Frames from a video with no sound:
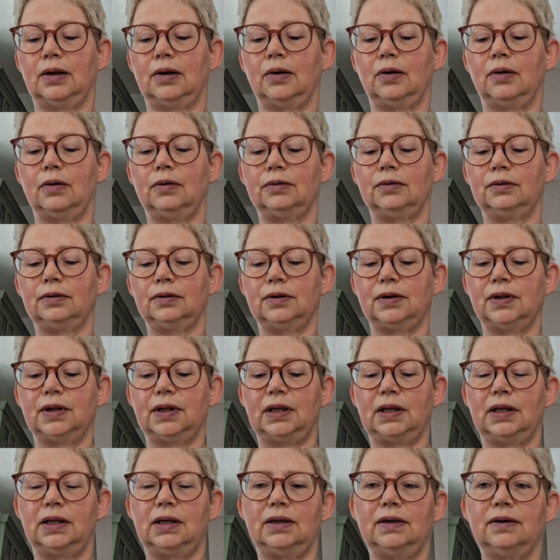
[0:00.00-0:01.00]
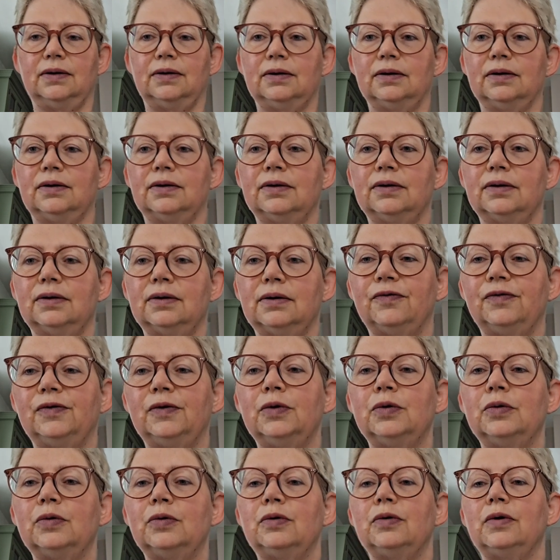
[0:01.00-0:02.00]
on the
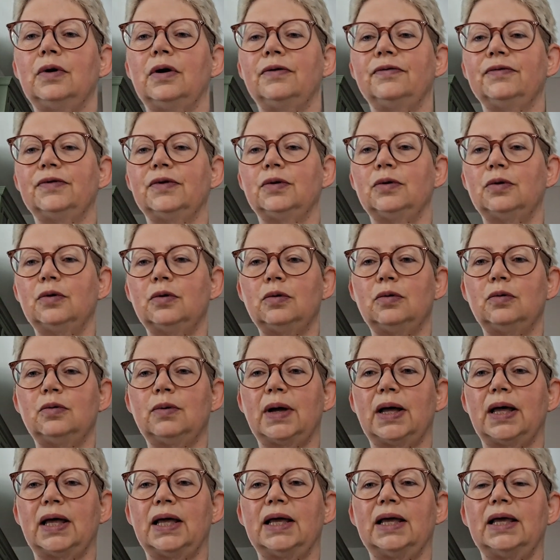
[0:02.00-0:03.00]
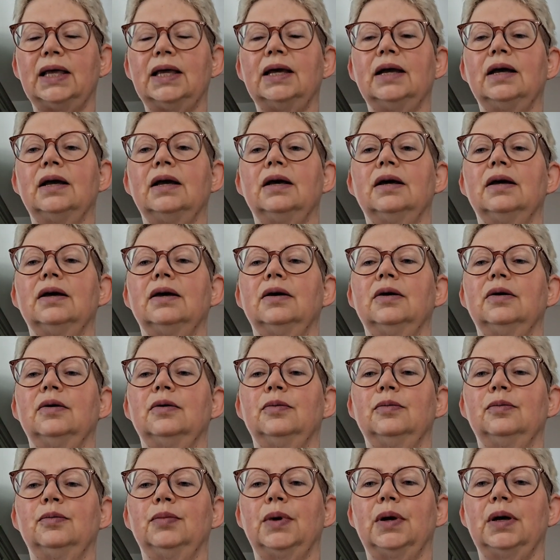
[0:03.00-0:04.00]
floor of the hallway
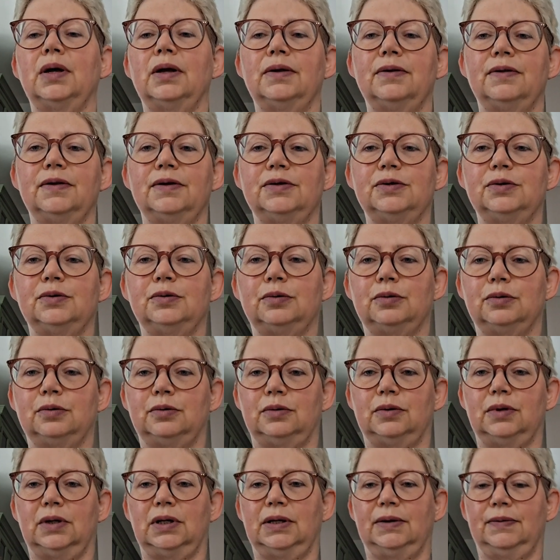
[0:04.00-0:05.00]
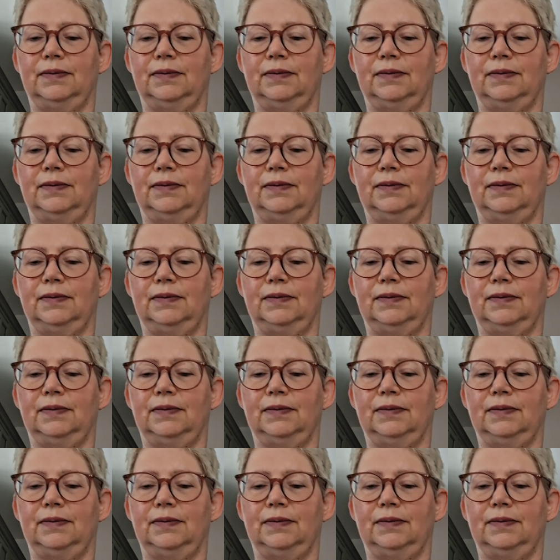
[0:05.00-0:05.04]
by the door.